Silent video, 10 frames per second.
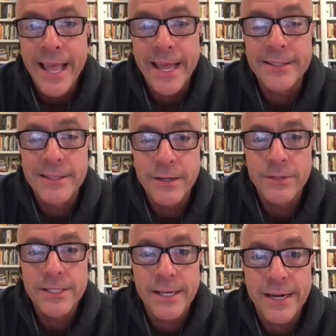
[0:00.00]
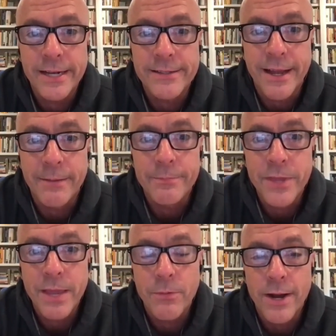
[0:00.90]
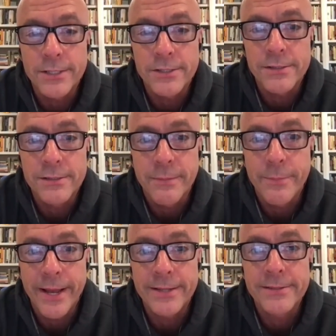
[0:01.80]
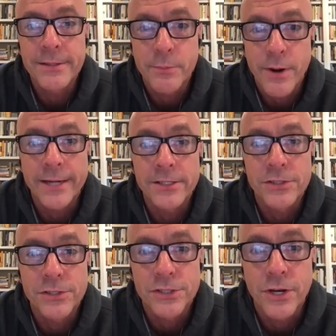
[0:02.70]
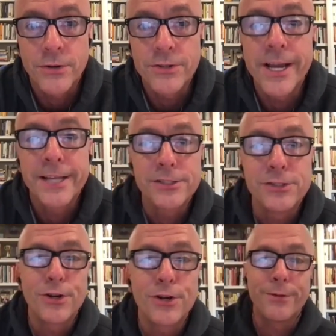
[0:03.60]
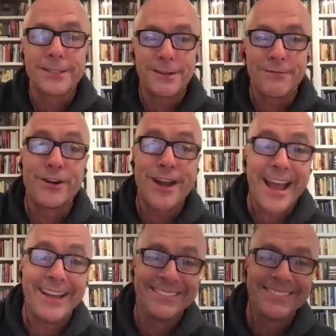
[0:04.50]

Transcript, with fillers: And until we see you next time, keep watching the best practices show. You guys enjoy the rest of your day.